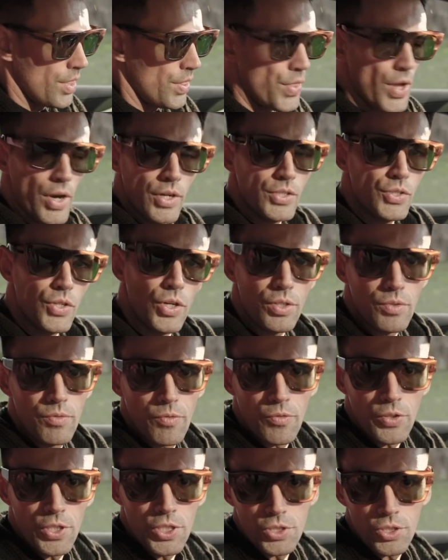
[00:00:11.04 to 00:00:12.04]
There are certain
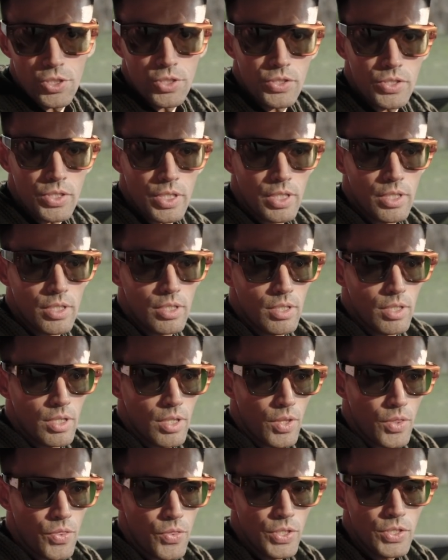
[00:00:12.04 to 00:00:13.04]
features in
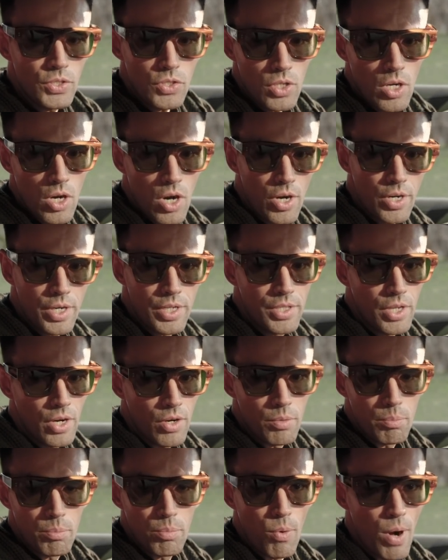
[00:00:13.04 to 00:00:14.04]
this car that
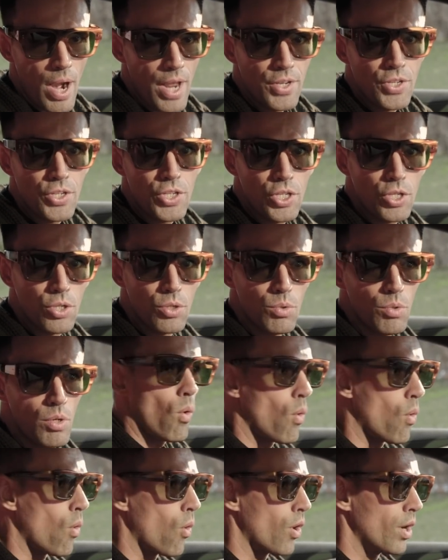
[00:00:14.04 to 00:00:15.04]
are brand new,
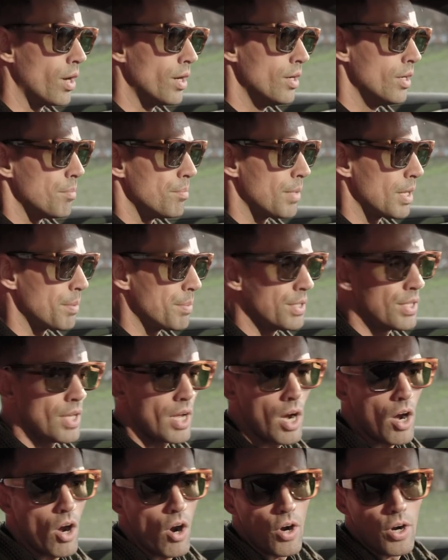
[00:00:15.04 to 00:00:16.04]
or maybe
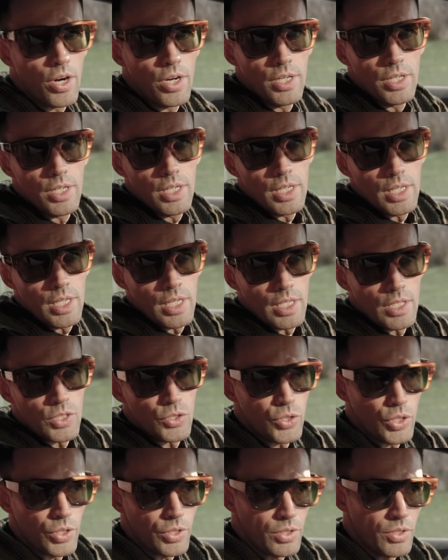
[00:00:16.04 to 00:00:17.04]
there are
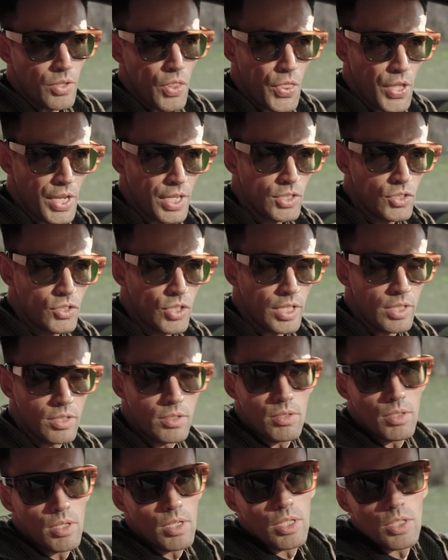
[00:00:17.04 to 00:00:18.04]
certain things that
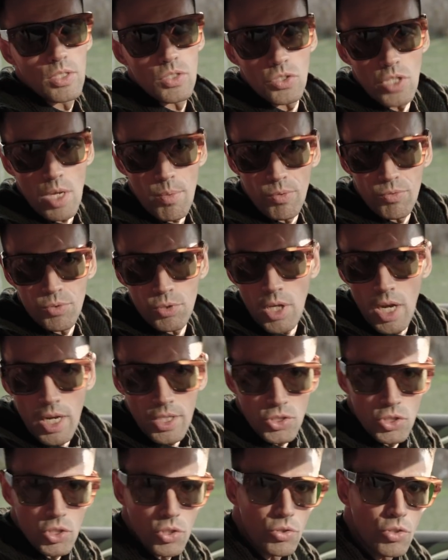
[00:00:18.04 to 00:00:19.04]
some of you
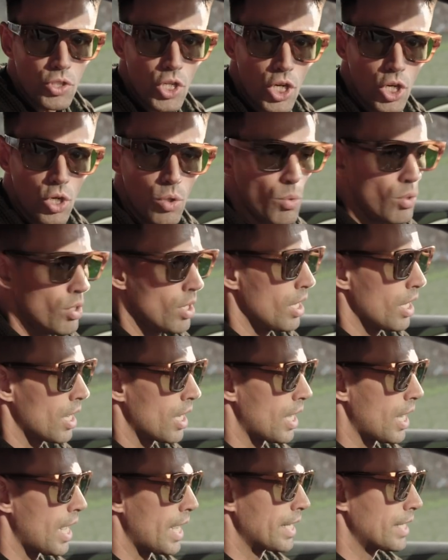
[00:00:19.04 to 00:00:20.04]
guys don't know,
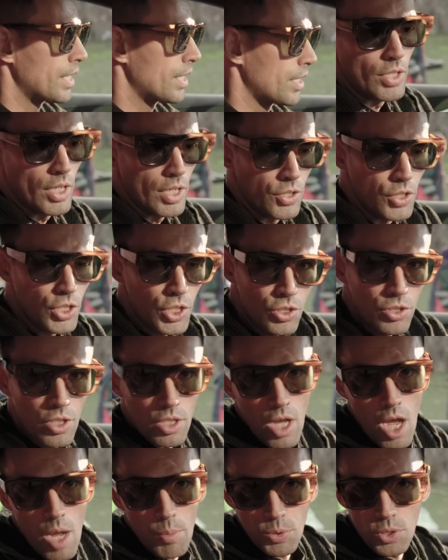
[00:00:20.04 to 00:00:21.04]
like
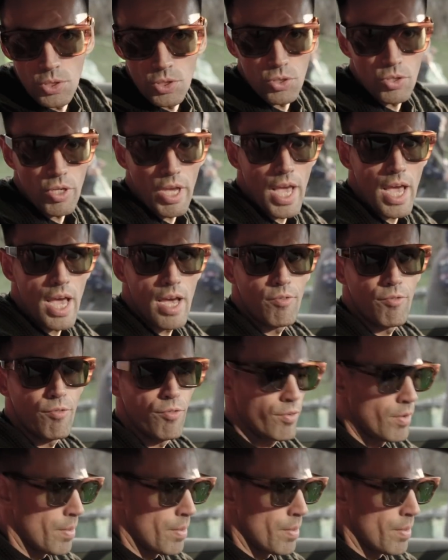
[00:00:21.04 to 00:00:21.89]
additional options you have,